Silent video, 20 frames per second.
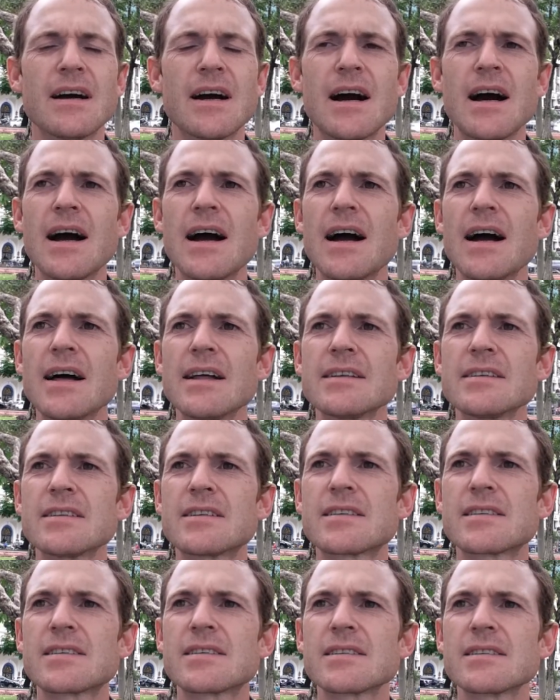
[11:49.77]
And
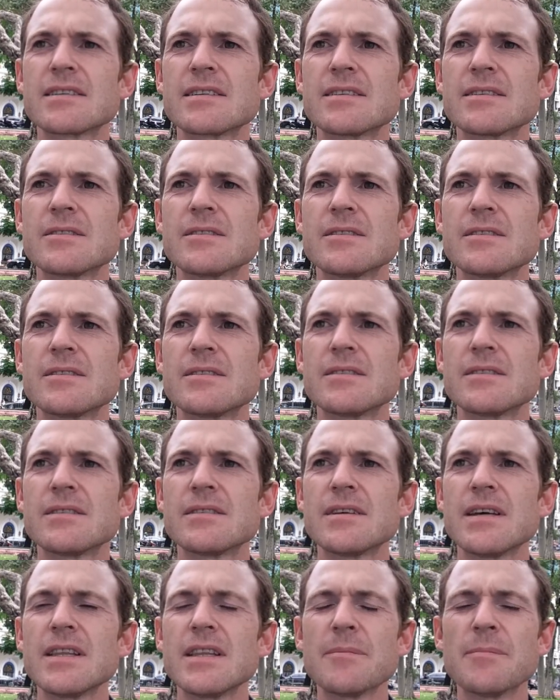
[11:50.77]

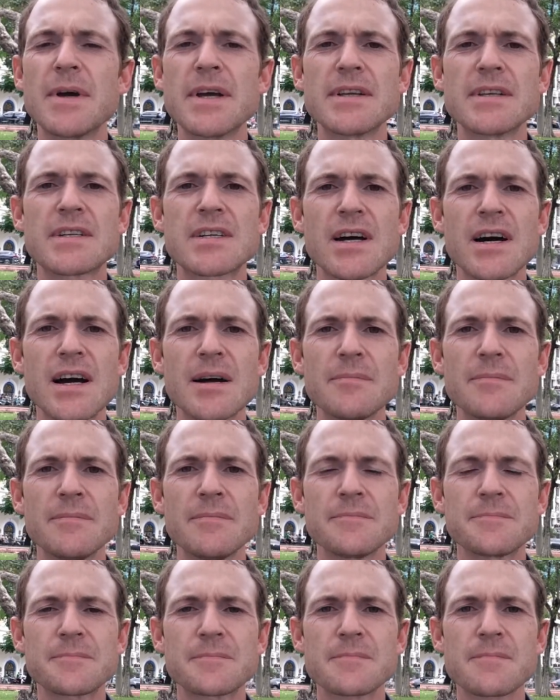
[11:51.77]
in the meantime,
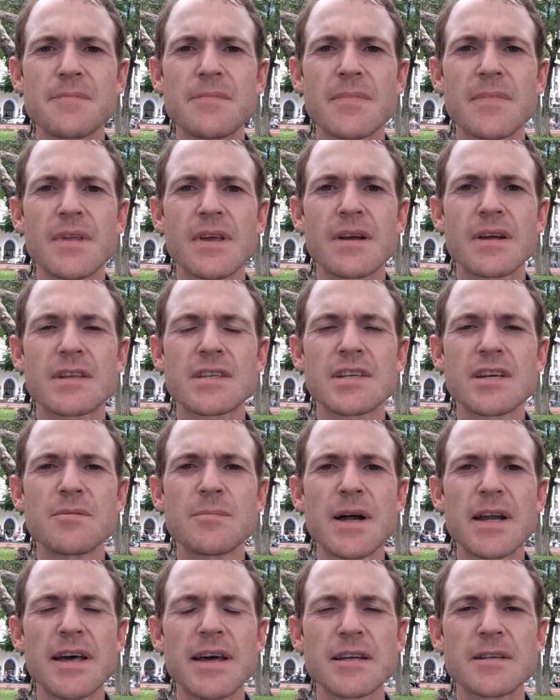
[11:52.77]
until
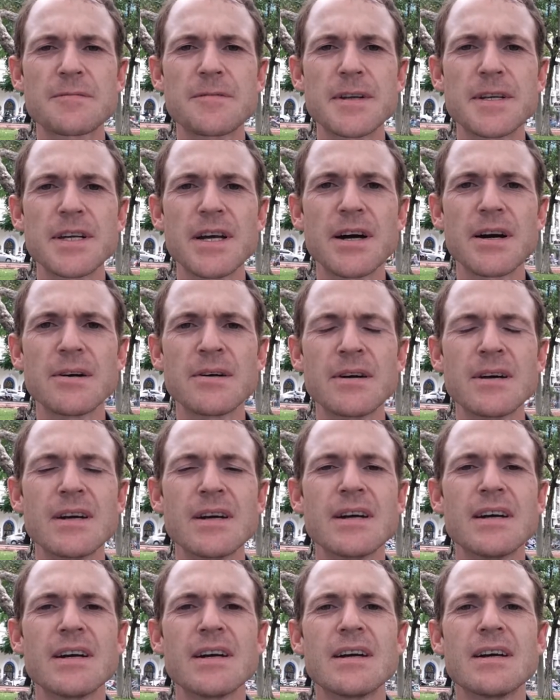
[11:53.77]
my next video,
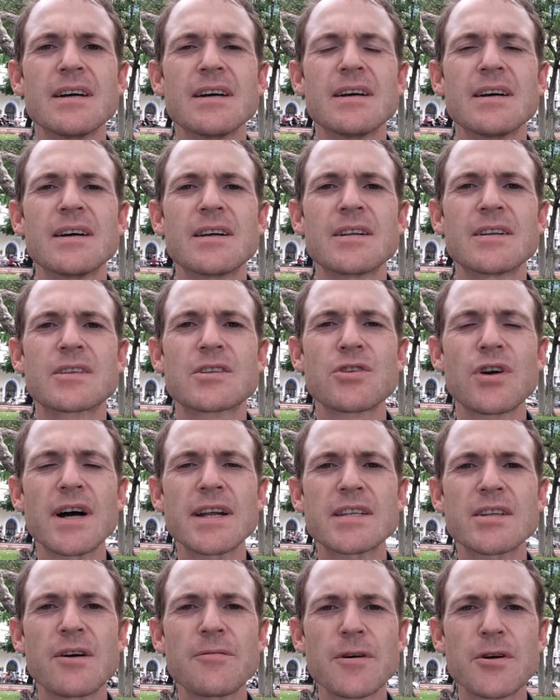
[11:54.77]

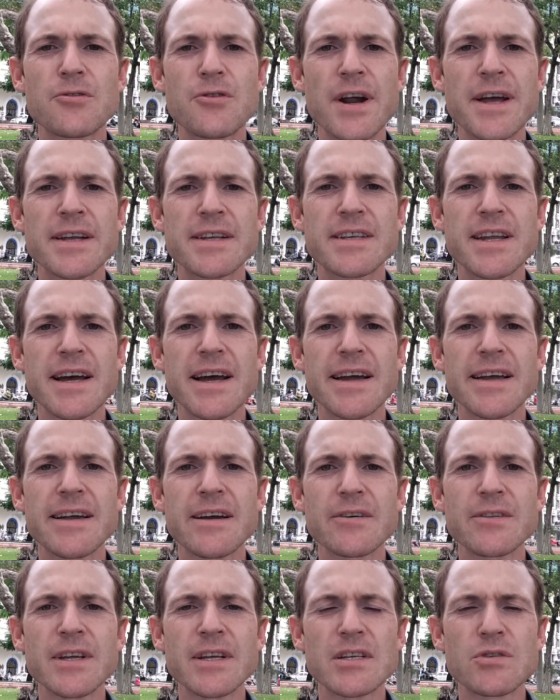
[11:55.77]
try to have a great
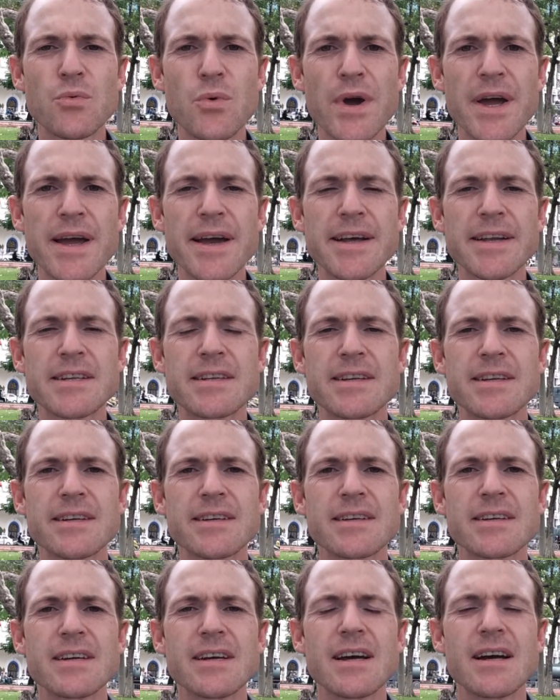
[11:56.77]
day on this weird,
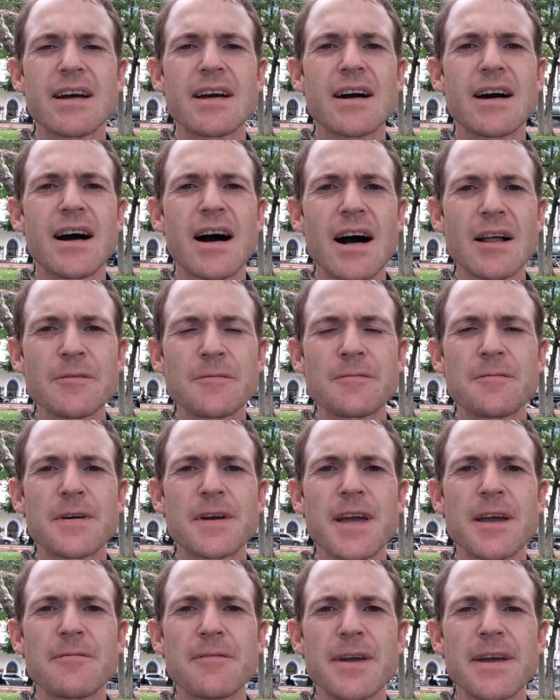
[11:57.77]

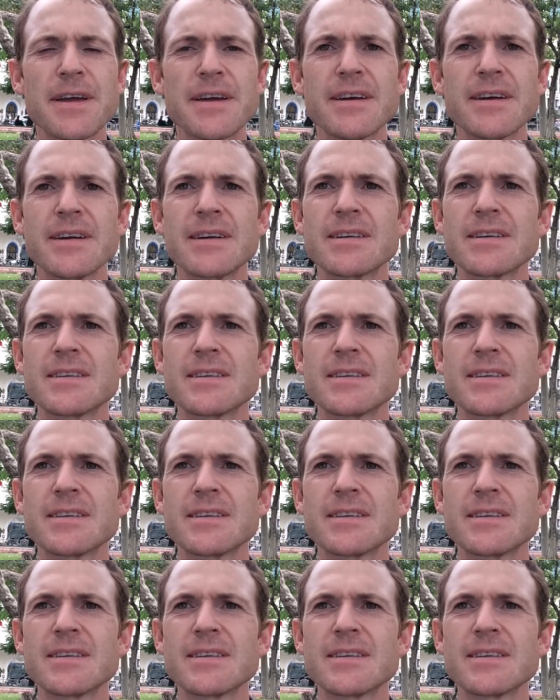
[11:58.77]
unforgiving,